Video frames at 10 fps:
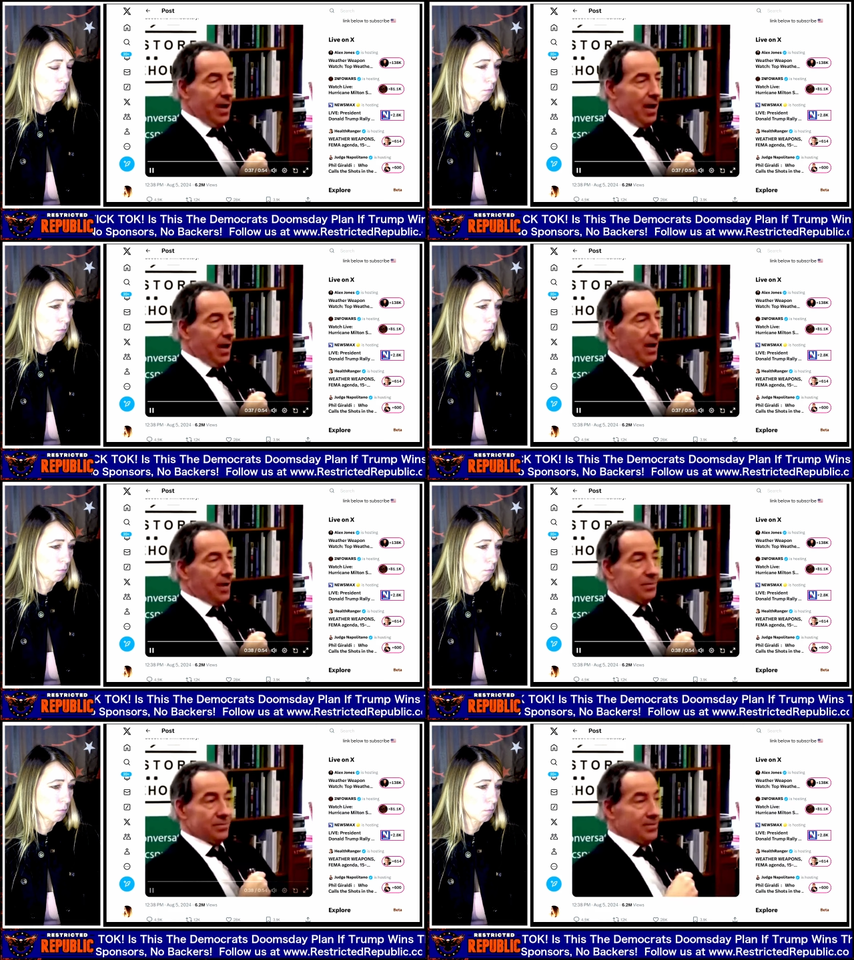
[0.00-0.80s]

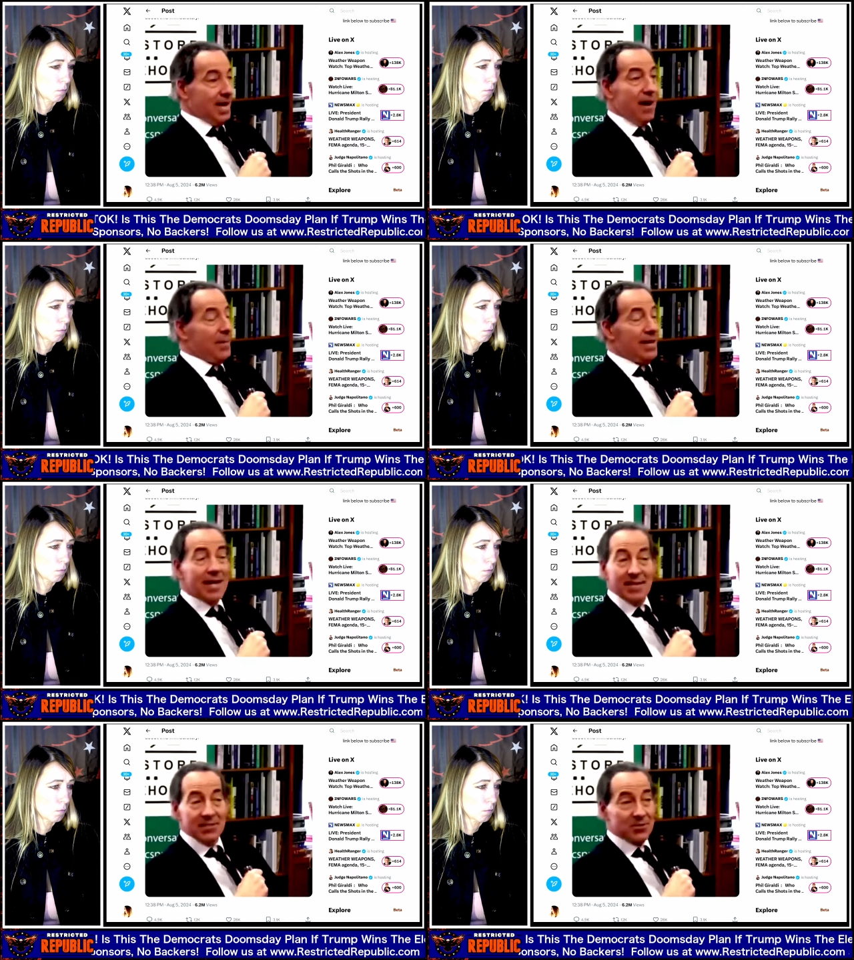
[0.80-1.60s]
Speaker 1: um, not many
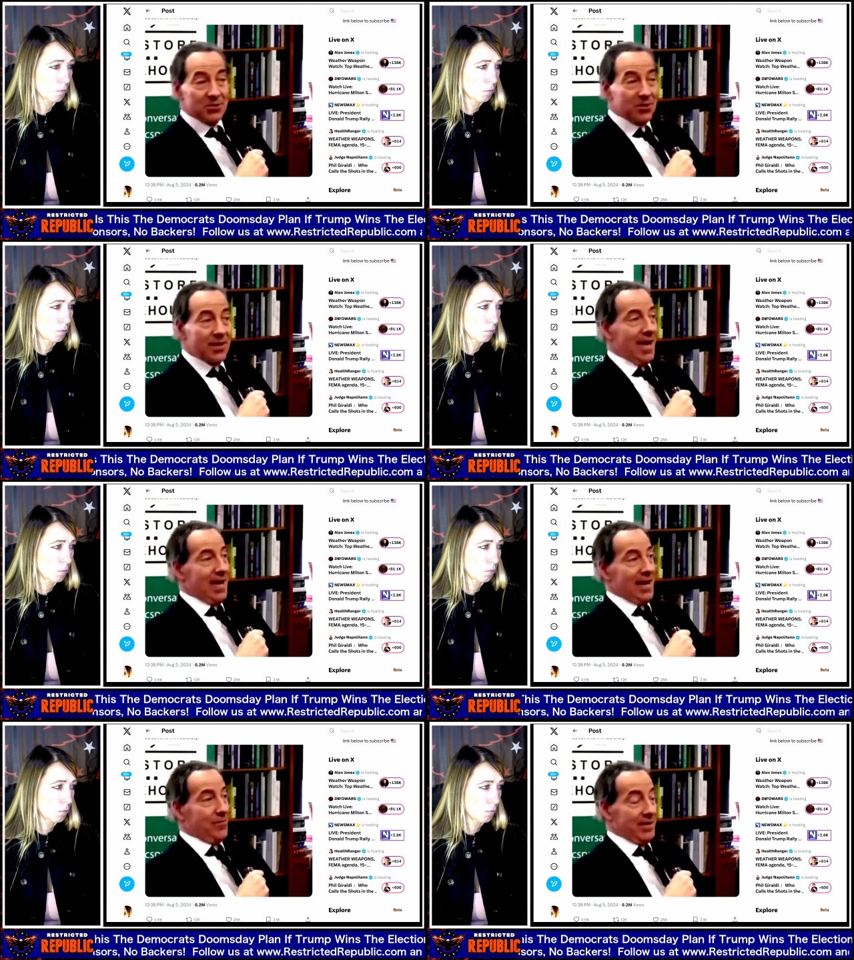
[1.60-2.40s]
cases to look
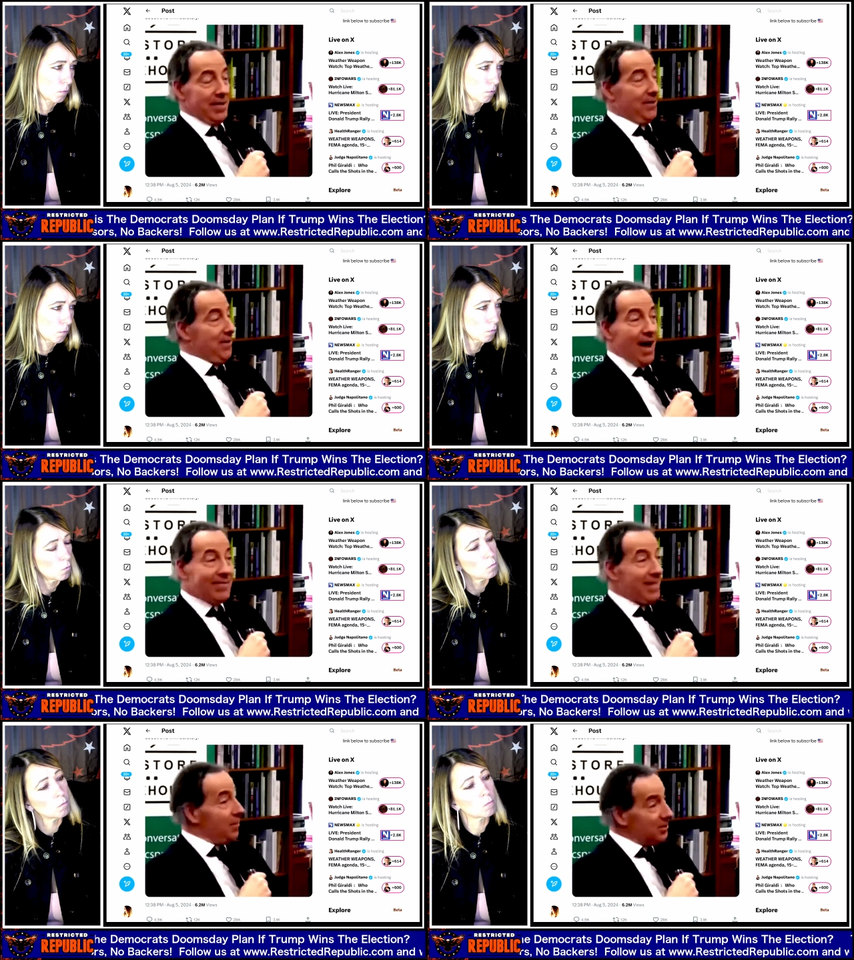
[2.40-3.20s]
at every year,
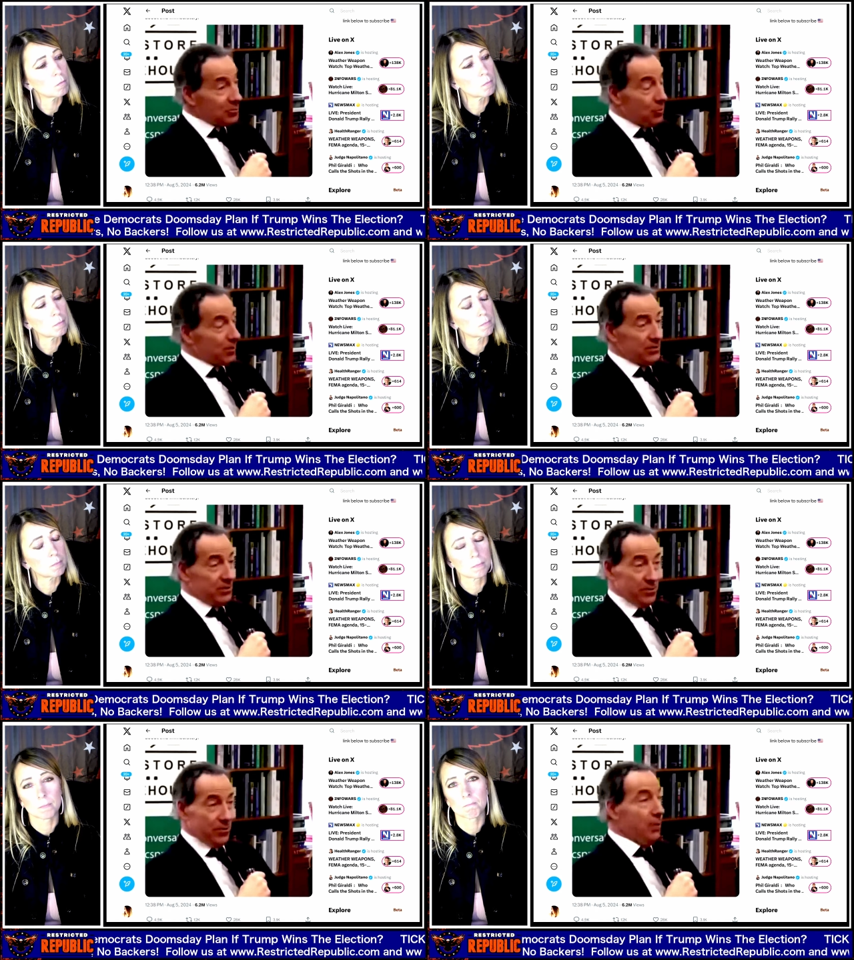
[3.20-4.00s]
not that much work to
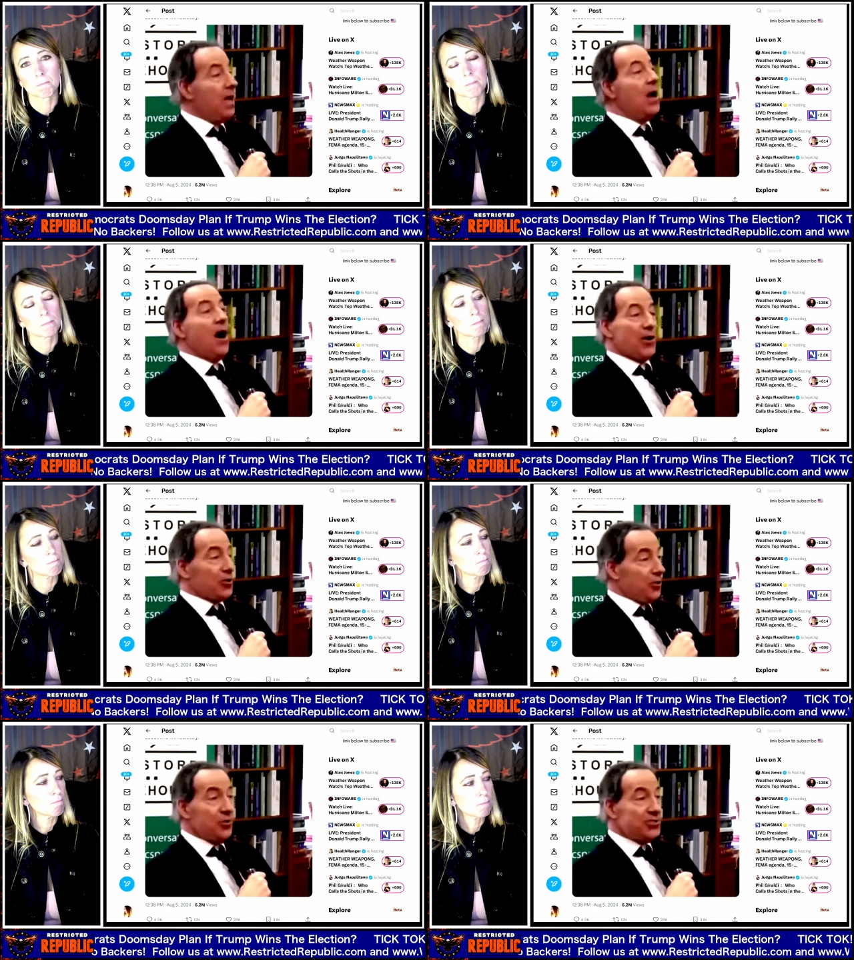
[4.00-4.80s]
do, a
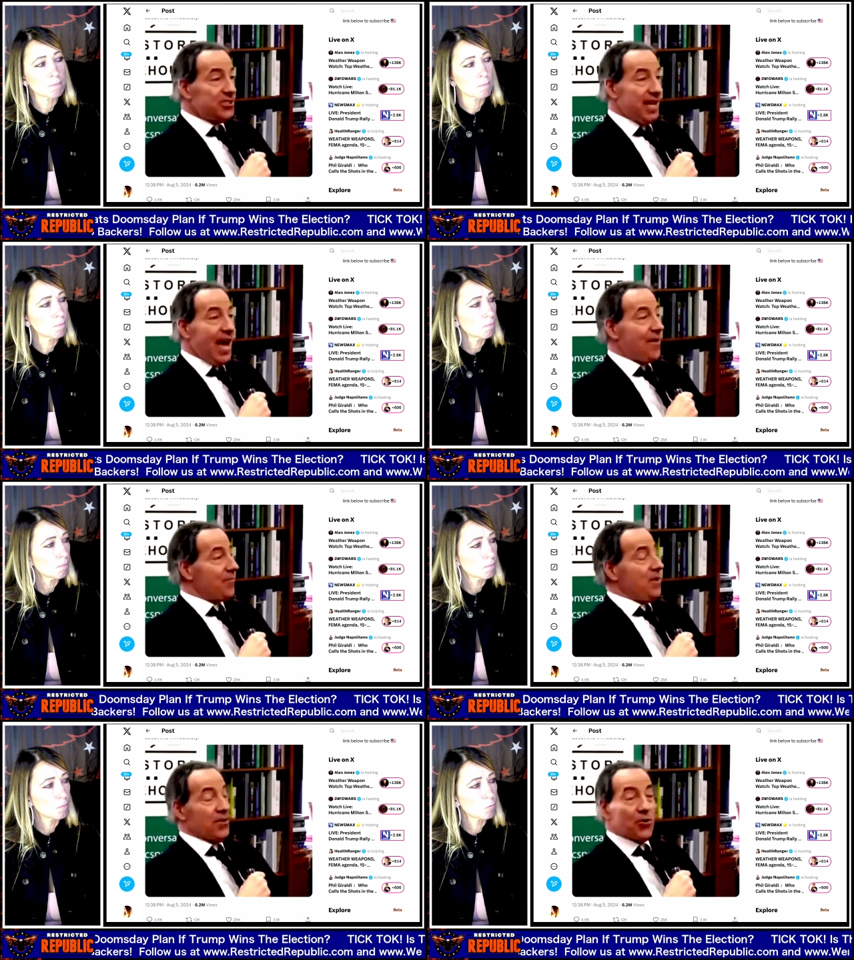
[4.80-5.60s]
huge staff,